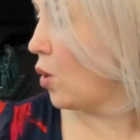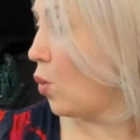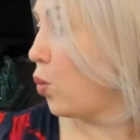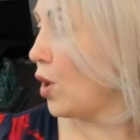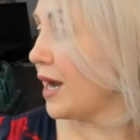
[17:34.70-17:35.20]

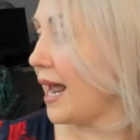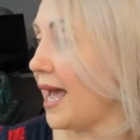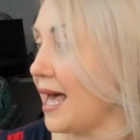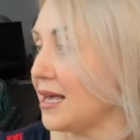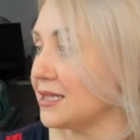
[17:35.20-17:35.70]
what
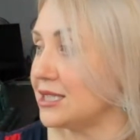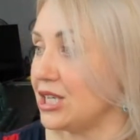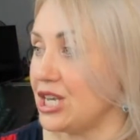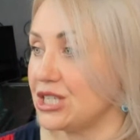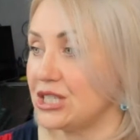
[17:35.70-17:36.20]
else
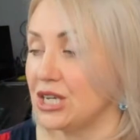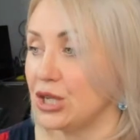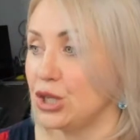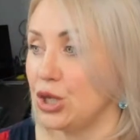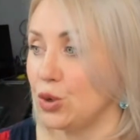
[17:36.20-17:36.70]
is
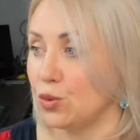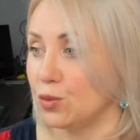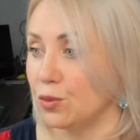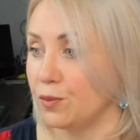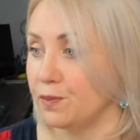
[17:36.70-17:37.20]
new?
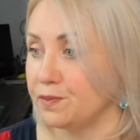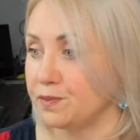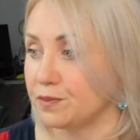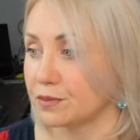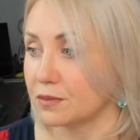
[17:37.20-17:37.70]

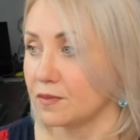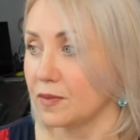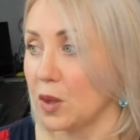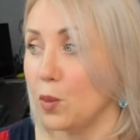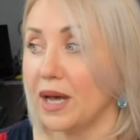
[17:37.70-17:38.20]

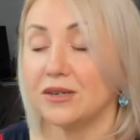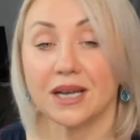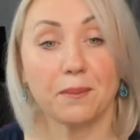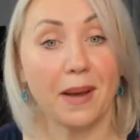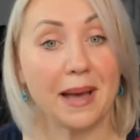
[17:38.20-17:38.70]
Well,
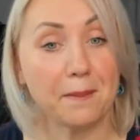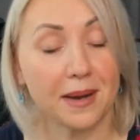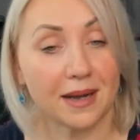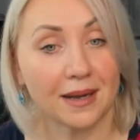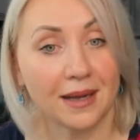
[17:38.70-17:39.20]

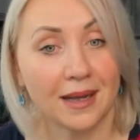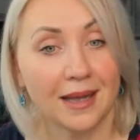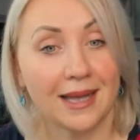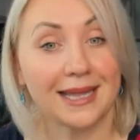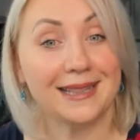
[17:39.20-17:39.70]
remember,
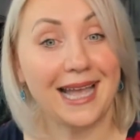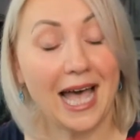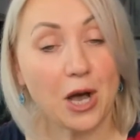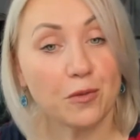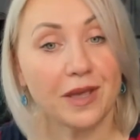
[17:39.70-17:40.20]

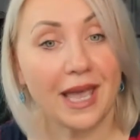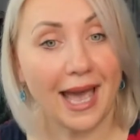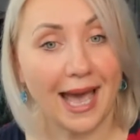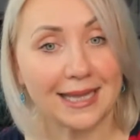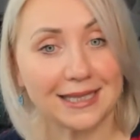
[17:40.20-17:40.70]
now we
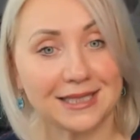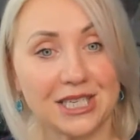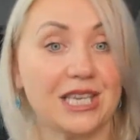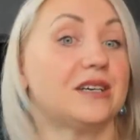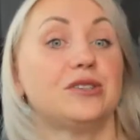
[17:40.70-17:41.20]
added
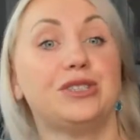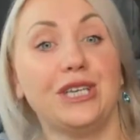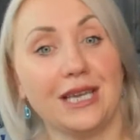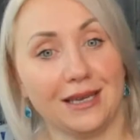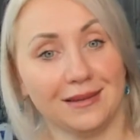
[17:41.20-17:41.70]
ELD.
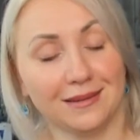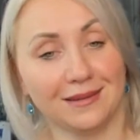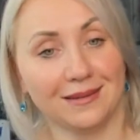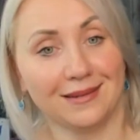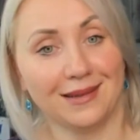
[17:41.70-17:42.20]

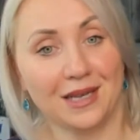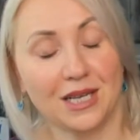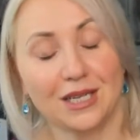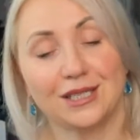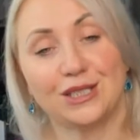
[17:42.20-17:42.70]

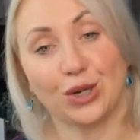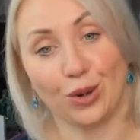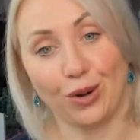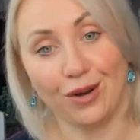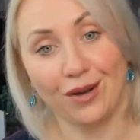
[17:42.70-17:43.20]

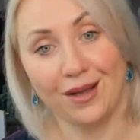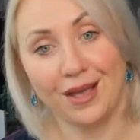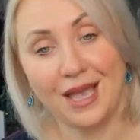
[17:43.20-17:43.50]
So